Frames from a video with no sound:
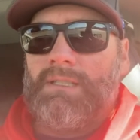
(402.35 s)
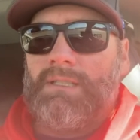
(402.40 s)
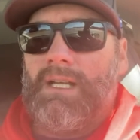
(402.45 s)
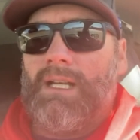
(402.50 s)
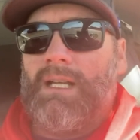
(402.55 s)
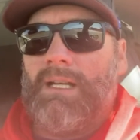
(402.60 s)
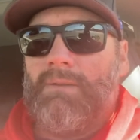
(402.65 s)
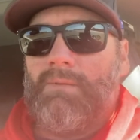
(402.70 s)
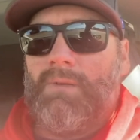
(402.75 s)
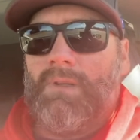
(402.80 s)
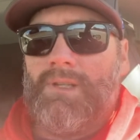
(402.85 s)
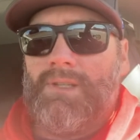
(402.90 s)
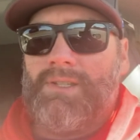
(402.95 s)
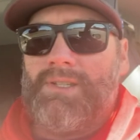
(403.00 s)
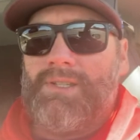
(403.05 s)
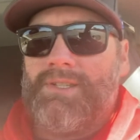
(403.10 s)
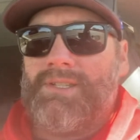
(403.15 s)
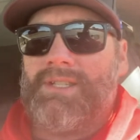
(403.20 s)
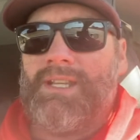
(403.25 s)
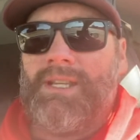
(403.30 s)
where it
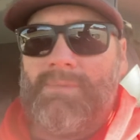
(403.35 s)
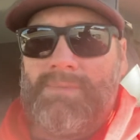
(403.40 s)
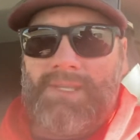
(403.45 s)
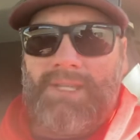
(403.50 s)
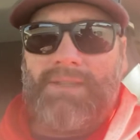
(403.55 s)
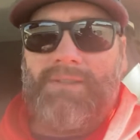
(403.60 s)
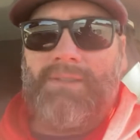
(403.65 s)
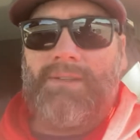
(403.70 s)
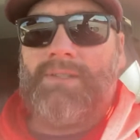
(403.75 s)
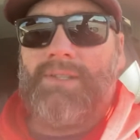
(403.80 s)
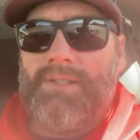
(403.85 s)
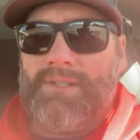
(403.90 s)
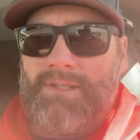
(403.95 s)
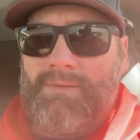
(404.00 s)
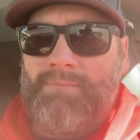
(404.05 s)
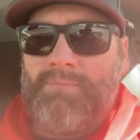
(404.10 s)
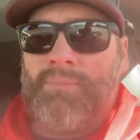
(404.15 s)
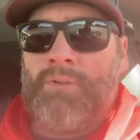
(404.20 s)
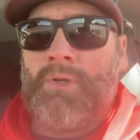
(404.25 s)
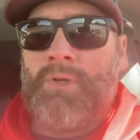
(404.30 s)
just seems like they're just
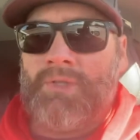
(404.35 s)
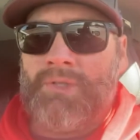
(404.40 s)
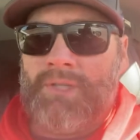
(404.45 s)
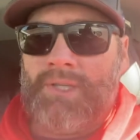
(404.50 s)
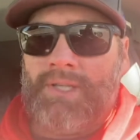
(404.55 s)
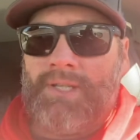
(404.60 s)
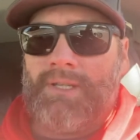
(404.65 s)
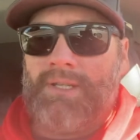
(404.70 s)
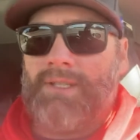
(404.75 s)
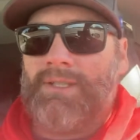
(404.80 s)
pushing,